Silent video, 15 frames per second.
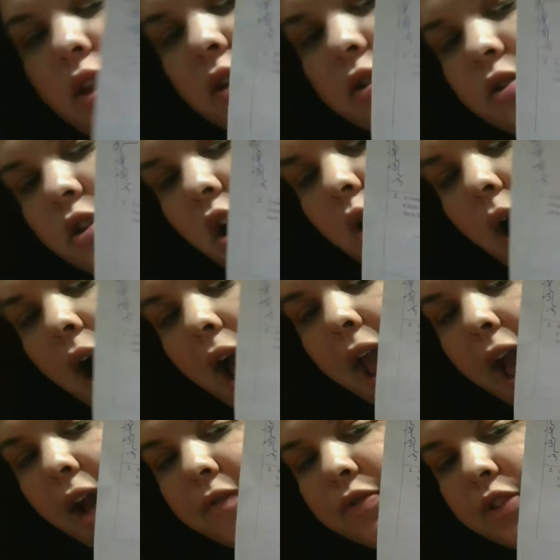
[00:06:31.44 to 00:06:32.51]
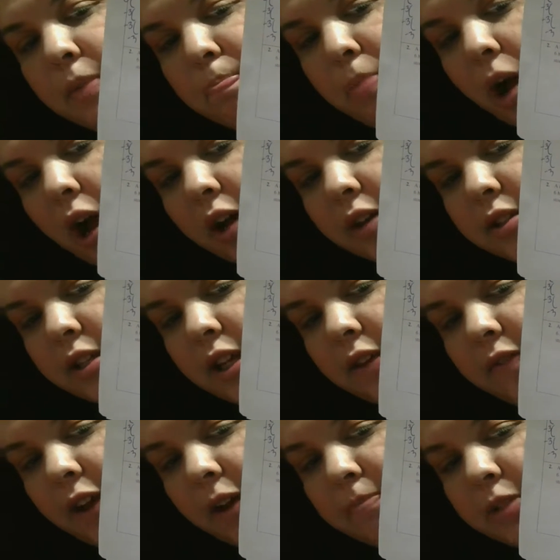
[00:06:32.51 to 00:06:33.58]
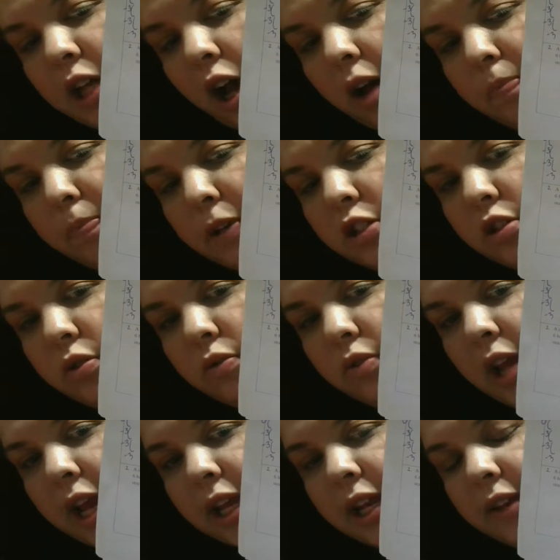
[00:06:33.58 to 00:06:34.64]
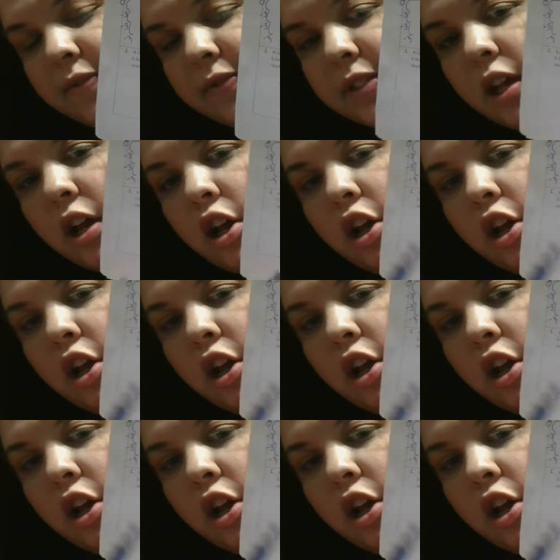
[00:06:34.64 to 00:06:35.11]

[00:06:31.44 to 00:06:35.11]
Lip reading: So I have the positive up top and 2 negatives.